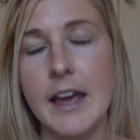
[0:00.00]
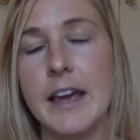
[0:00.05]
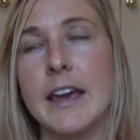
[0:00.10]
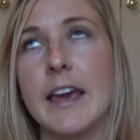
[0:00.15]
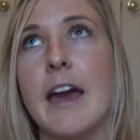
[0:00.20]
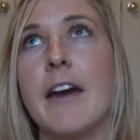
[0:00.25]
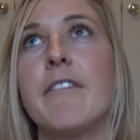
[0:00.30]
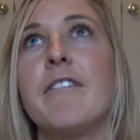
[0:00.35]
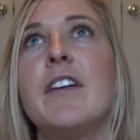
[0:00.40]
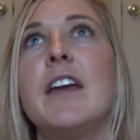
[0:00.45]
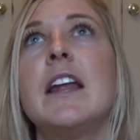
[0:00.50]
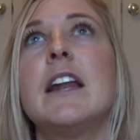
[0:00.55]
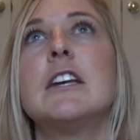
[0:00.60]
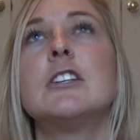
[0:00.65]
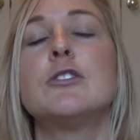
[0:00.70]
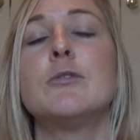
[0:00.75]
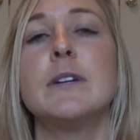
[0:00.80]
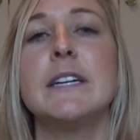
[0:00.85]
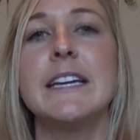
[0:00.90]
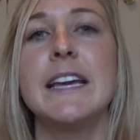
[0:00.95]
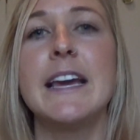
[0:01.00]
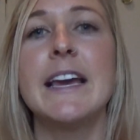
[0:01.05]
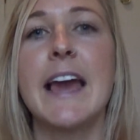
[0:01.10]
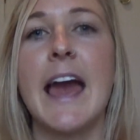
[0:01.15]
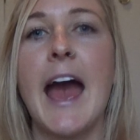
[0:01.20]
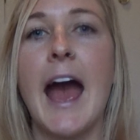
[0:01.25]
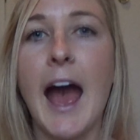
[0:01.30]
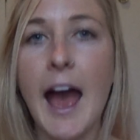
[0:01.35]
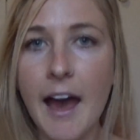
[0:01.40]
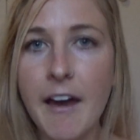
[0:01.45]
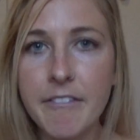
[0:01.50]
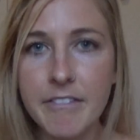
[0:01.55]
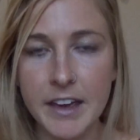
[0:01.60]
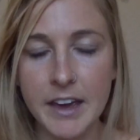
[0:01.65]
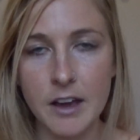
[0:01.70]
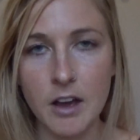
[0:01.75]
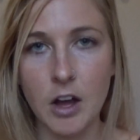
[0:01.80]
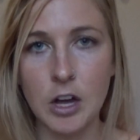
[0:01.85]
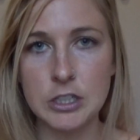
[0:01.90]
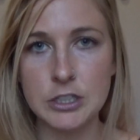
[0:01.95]
Caffeine is wreaking
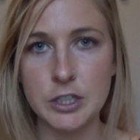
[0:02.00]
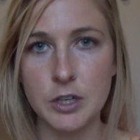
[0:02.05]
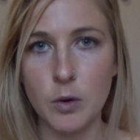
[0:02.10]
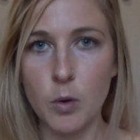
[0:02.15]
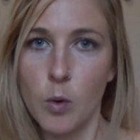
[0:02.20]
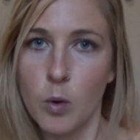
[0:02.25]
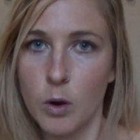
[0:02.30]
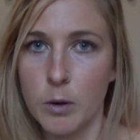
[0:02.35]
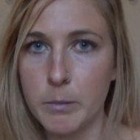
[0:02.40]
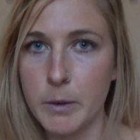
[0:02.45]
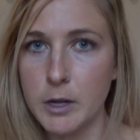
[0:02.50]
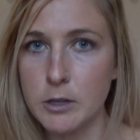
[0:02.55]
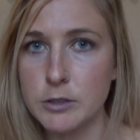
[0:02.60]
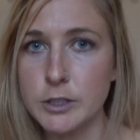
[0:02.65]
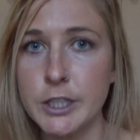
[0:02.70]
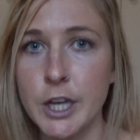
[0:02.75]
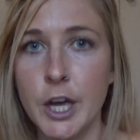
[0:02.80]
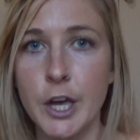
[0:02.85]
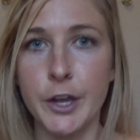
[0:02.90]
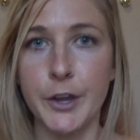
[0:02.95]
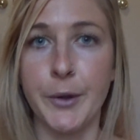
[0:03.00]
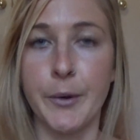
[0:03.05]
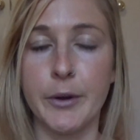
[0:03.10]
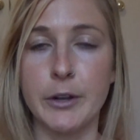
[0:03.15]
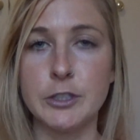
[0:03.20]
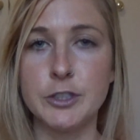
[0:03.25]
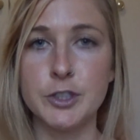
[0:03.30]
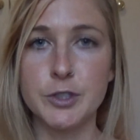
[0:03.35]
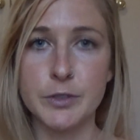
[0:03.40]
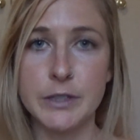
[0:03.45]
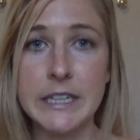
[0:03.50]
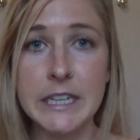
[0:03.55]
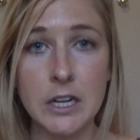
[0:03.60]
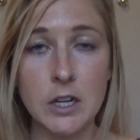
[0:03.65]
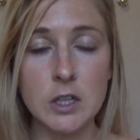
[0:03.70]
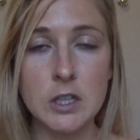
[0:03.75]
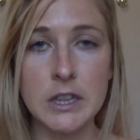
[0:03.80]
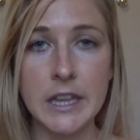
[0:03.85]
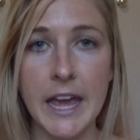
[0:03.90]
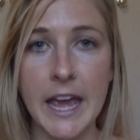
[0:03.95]
havoc on your hormones, your
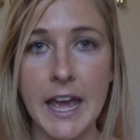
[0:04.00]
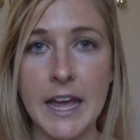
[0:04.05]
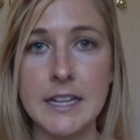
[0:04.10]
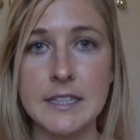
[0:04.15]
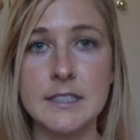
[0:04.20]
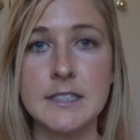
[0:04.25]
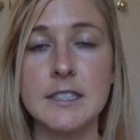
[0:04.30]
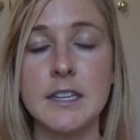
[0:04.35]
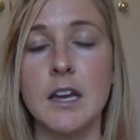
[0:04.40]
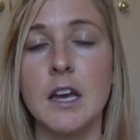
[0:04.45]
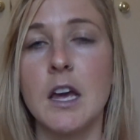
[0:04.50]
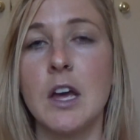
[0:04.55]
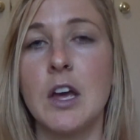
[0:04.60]
adrenal glands.